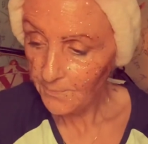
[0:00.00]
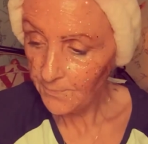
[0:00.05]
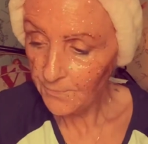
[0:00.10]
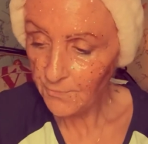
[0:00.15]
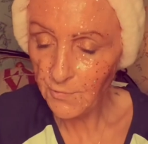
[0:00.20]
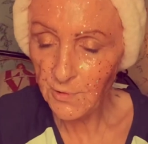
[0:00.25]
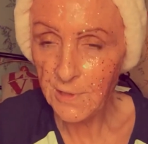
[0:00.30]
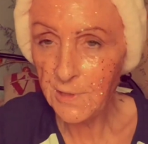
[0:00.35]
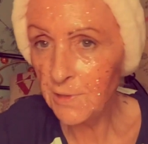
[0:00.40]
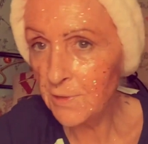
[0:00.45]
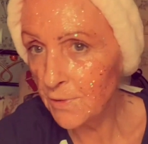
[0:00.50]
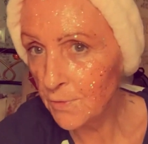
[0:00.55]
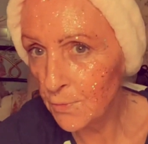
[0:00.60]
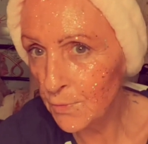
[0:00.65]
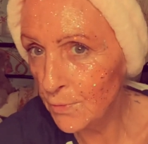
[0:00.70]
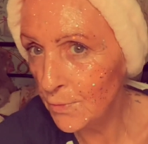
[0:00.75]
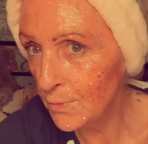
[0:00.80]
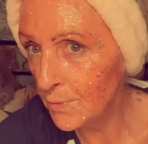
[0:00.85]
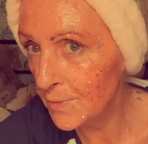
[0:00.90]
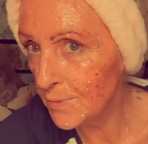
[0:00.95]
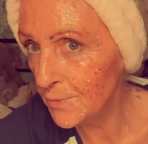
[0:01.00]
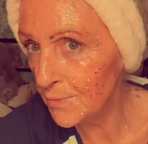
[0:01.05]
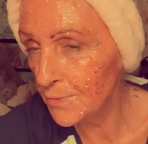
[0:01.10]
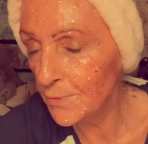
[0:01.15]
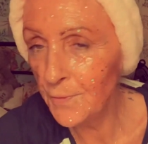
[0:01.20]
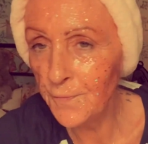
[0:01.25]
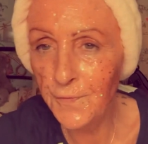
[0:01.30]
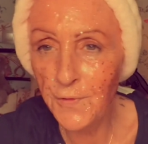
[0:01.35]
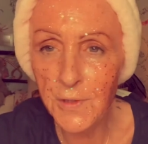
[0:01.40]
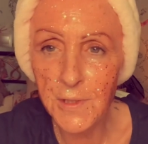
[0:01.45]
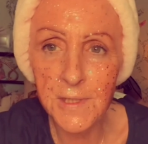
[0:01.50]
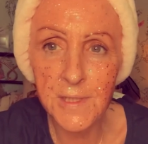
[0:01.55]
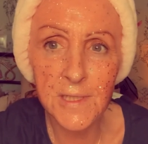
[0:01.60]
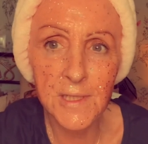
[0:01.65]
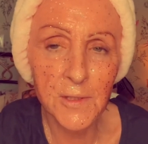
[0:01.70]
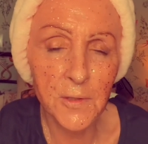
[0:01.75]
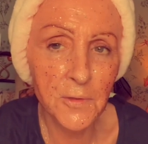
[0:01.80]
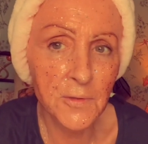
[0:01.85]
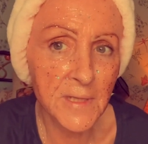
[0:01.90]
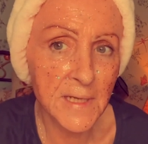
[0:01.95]
Righty-ho, I don't know if you can see
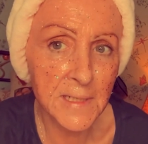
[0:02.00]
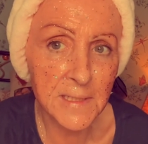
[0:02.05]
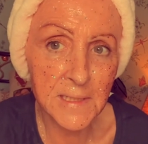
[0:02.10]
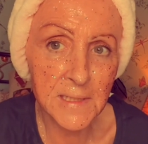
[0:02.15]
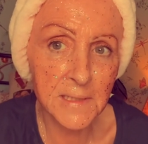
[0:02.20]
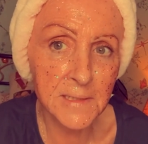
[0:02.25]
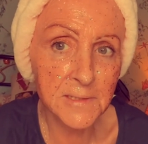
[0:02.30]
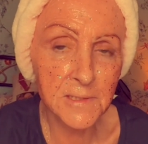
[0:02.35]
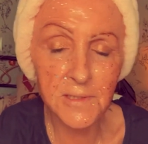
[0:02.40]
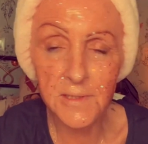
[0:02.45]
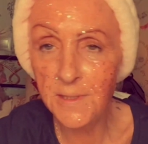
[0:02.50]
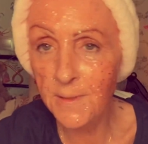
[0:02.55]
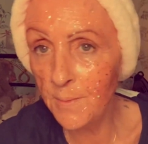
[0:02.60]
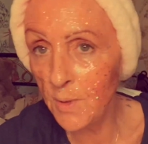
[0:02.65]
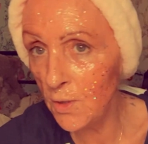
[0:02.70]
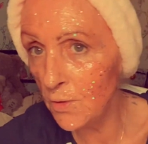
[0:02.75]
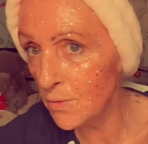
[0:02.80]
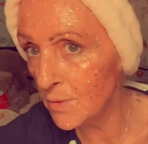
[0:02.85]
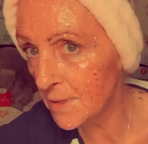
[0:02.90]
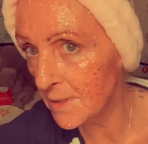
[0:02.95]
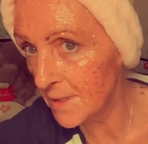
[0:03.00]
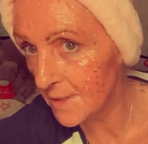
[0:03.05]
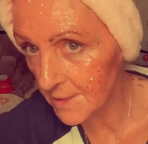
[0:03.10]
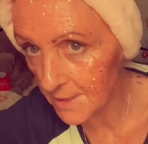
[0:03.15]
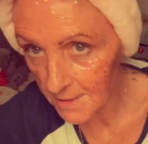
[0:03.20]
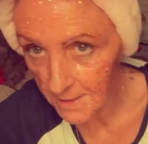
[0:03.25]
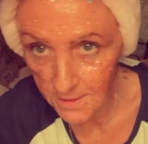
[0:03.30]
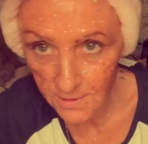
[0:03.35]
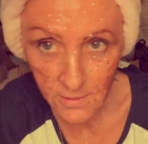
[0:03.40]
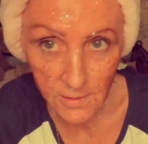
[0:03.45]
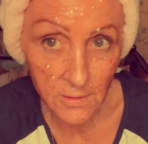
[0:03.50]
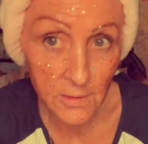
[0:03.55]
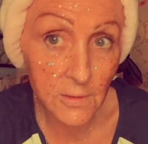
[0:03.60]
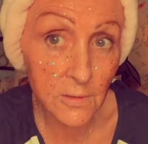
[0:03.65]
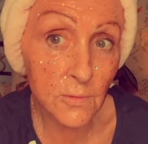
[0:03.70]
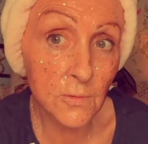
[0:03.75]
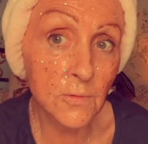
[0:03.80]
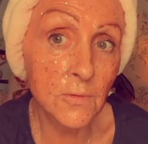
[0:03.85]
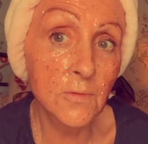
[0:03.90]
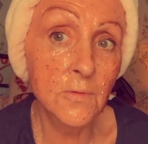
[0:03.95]
all that glitter. I'm all glitter
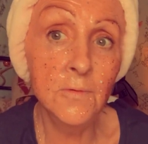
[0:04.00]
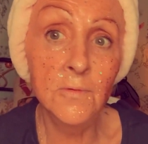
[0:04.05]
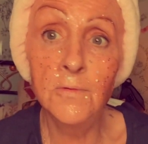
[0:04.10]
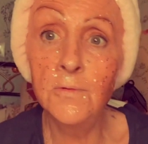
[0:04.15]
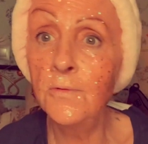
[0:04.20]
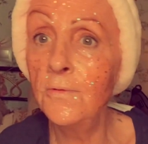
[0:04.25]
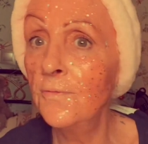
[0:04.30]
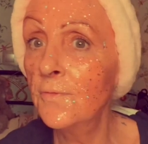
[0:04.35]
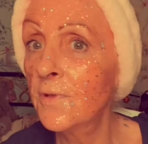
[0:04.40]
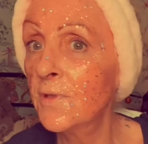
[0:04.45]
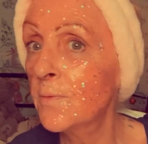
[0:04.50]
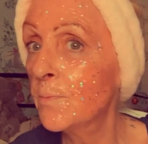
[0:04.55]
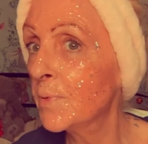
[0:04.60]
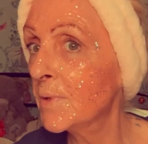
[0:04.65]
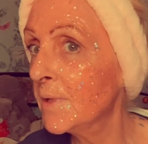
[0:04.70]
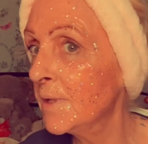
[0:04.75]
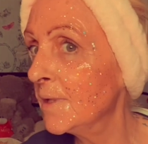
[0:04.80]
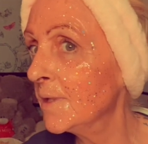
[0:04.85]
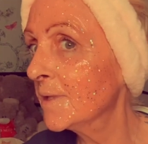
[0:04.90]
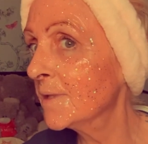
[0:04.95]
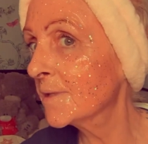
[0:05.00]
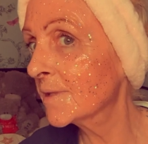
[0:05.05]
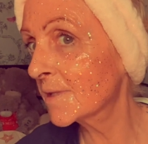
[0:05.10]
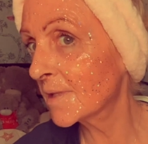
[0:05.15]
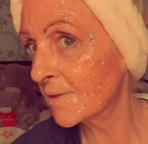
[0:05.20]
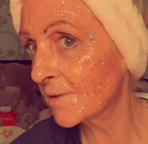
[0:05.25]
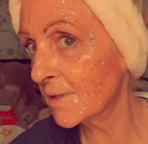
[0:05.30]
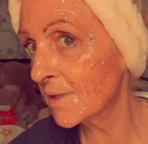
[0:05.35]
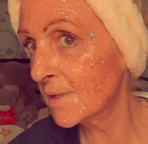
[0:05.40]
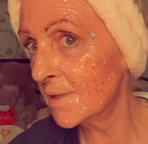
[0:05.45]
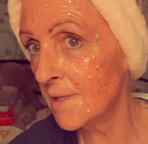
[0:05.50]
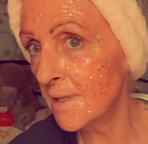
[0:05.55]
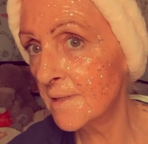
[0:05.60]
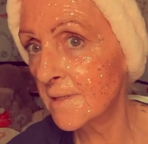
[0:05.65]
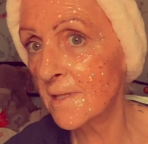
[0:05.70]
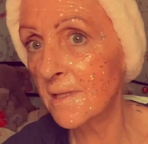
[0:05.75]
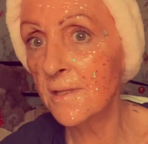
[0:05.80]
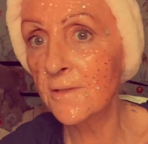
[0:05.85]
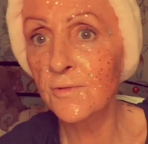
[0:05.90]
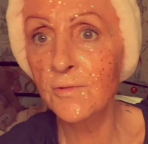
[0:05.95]
all over the place. I think that's
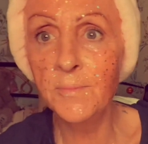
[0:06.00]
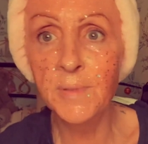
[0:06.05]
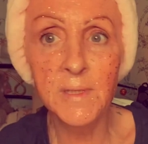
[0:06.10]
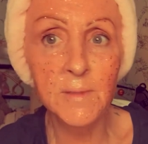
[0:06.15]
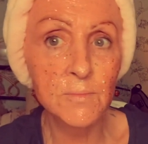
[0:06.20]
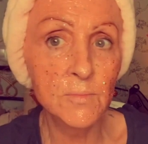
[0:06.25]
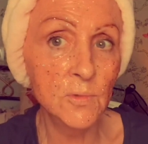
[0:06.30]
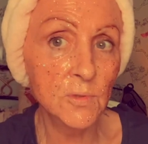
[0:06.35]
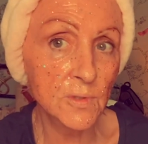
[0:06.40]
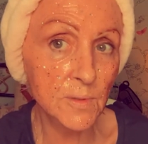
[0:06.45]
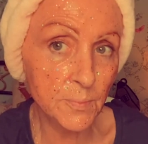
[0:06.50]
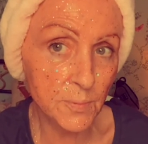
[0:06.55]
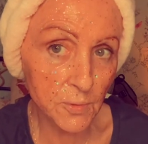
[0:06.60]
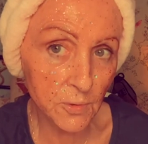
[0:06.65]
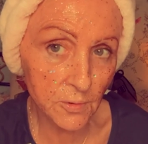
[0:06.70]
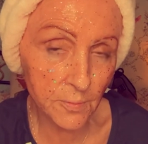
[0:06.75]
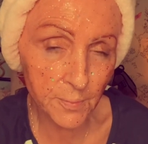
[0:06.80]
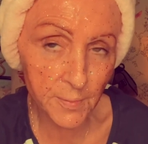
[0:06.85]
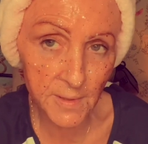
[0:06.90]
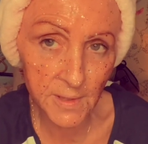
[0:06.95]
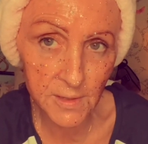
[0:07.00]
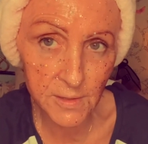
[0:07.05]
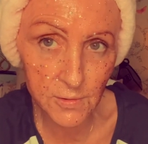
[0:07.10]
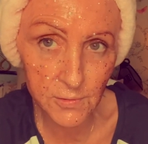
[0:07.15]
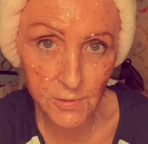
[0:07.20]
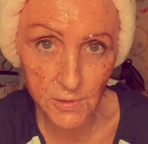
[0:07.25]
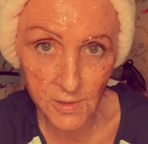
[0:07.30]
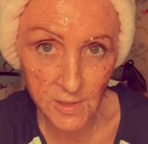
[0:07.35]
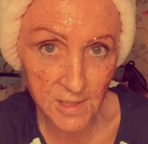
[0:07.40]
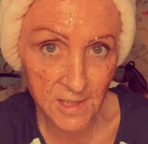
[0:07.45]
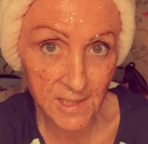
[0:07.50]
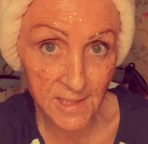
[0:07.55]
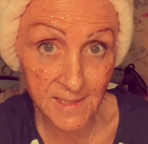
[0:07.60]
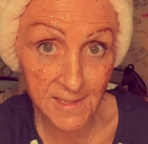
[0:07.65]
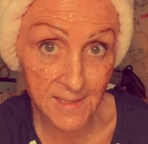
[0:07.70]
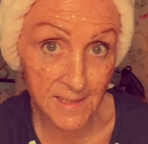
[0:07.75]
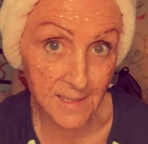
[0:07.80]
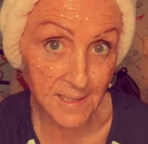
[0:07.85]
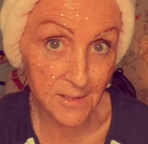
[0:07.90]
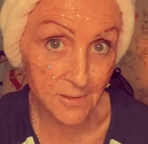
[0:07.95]
a little bit more appropriate, don't you
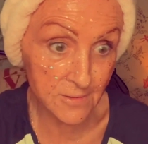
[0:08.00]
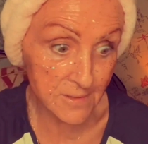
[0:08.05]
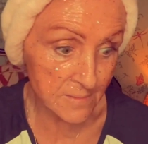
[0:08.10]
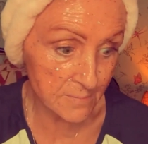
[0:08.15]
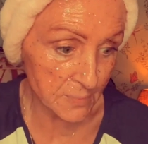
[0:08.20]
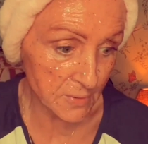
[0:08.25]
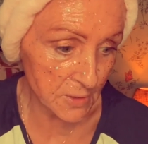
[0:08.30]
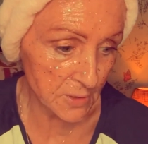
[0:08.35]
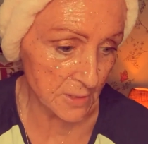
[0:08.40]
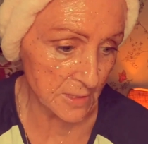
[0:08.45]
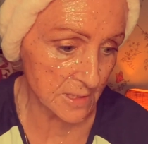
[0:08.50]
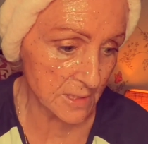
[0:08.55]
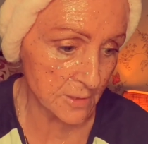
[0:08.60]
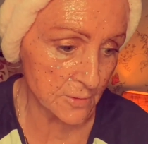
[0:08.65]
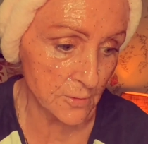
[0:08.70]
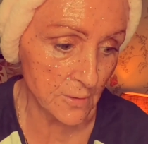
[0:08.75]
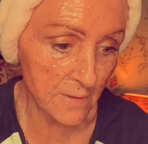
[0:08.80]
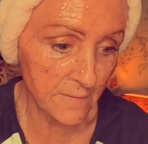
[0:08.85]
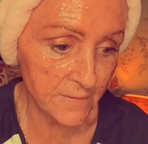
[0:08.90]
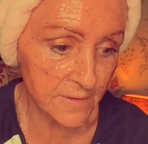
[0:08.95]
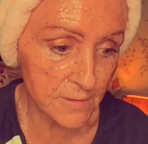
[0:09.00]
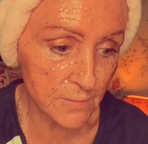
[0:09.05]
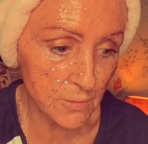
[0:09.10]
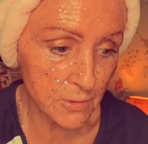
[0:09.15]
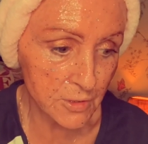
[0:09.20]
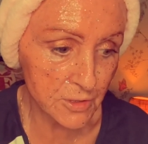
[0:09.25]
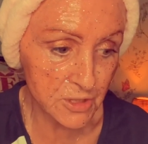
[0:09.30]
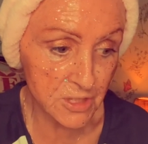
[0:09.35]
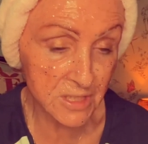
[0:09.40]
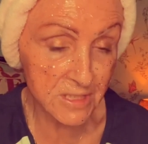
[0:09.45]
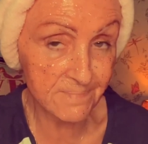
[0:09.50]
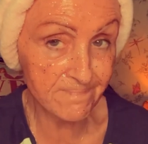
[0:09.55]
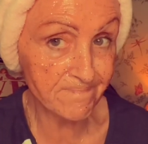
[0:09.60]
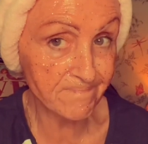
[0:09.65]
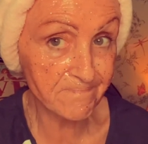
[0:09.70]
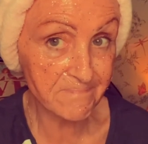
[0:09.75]
think, girls and boys and whoever's watching?